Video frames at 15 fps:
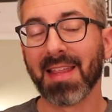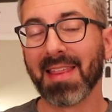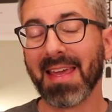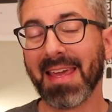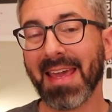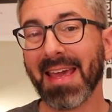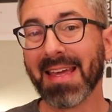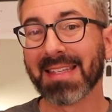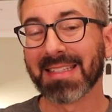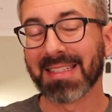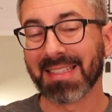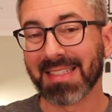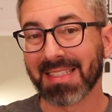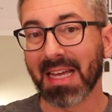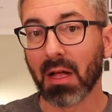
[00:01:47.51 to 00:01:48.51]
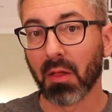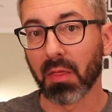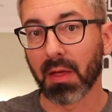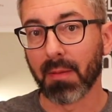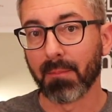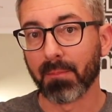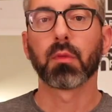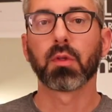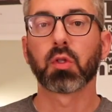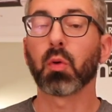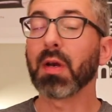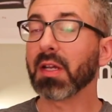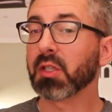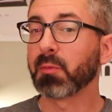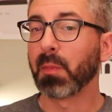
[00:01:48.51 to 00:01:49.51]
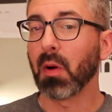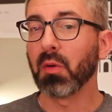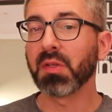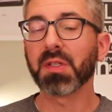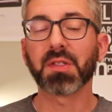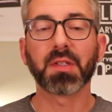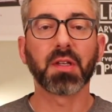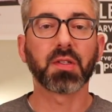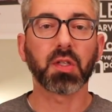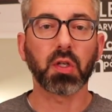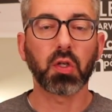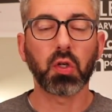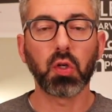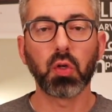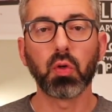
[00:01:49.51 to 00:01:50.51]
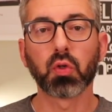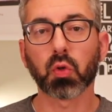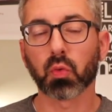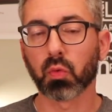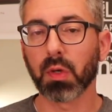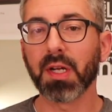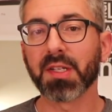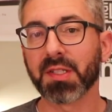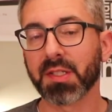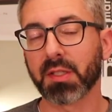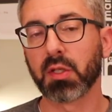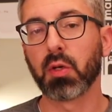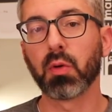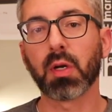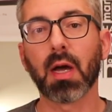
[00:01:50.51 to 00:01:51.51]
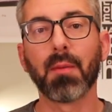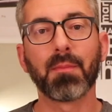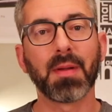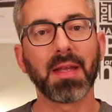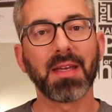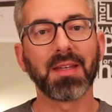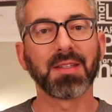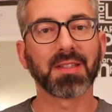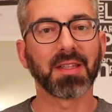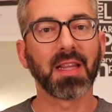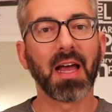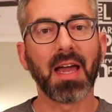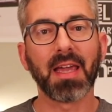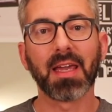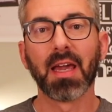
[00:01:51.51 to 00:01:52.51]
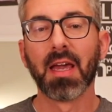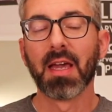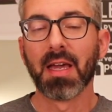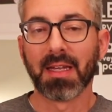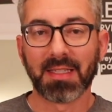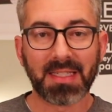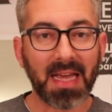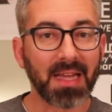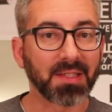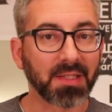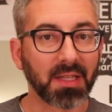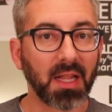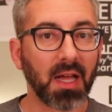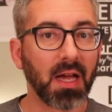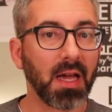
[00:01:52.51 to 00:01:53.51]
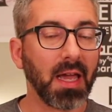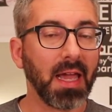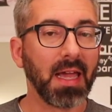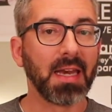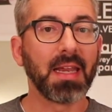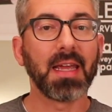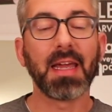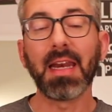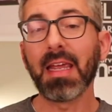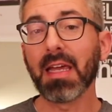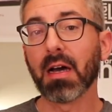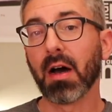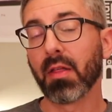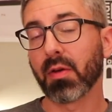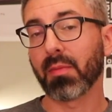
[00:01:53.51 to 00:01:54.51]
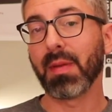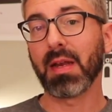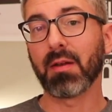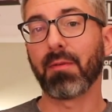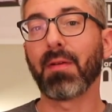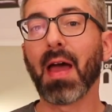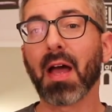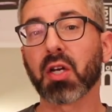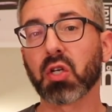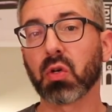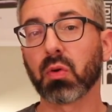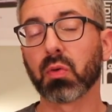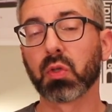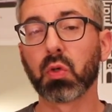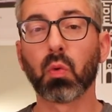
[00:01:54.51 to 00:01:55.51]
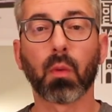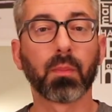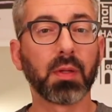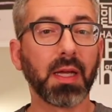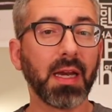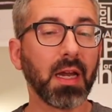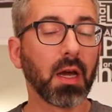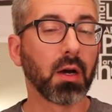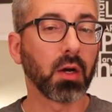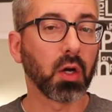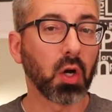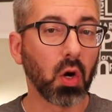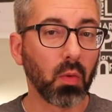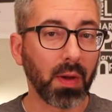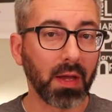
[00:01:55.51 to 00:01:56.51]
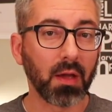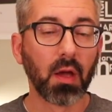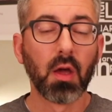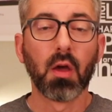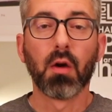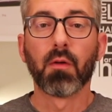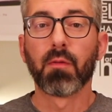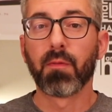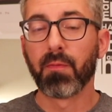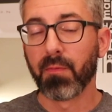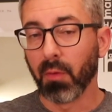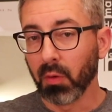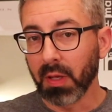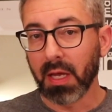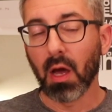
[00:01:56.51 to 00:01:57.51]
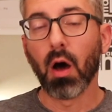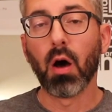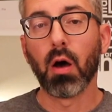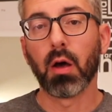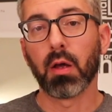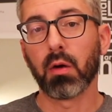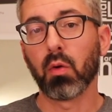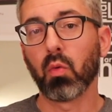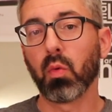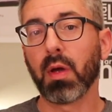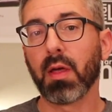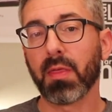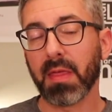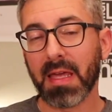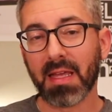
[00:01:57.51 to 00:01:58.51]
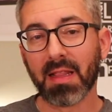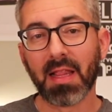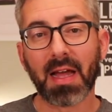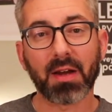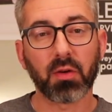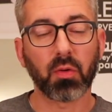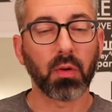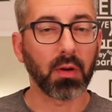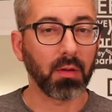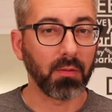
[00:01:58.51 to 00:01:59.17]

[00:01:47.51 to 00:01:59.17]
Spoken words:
they can't sell them. So it exposes this huge risk to companies like Tesla and any other manufacturers who are planning on going fully on with electric